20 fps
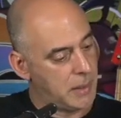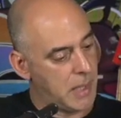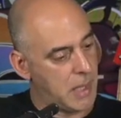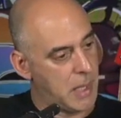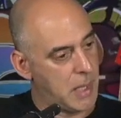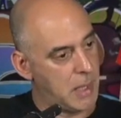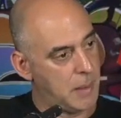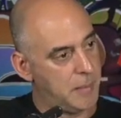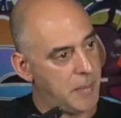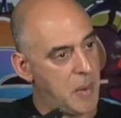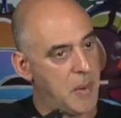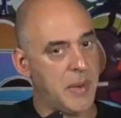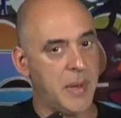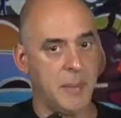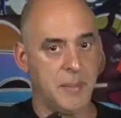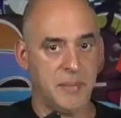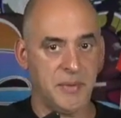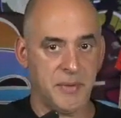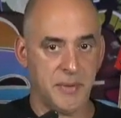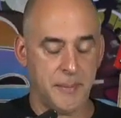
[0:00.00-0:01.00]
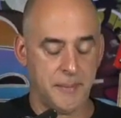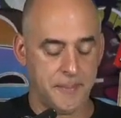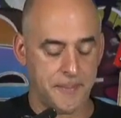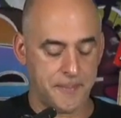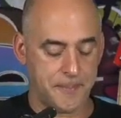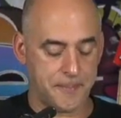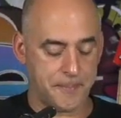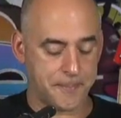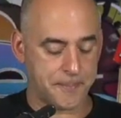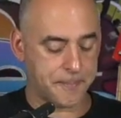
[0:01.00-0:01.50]
podiums.
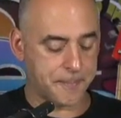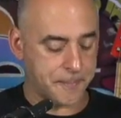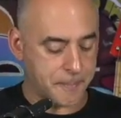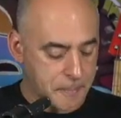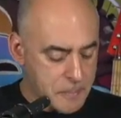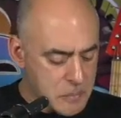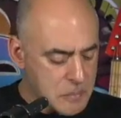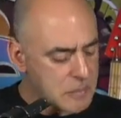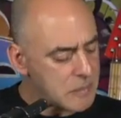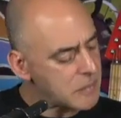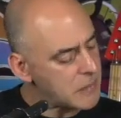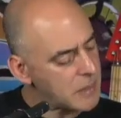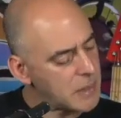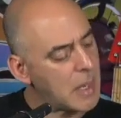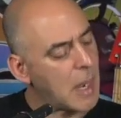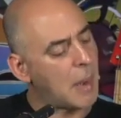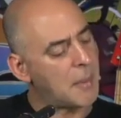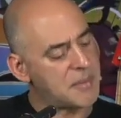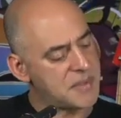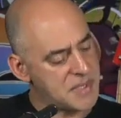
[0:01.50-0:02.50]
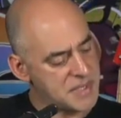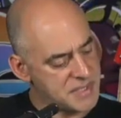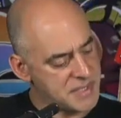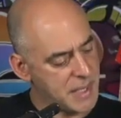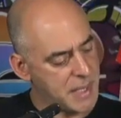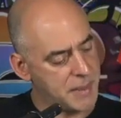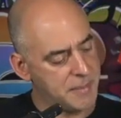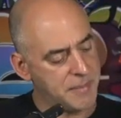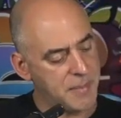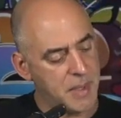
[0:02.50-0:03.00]
I'm just
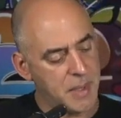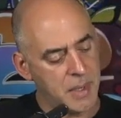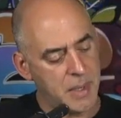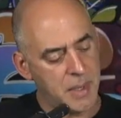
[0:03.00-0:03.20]
saying.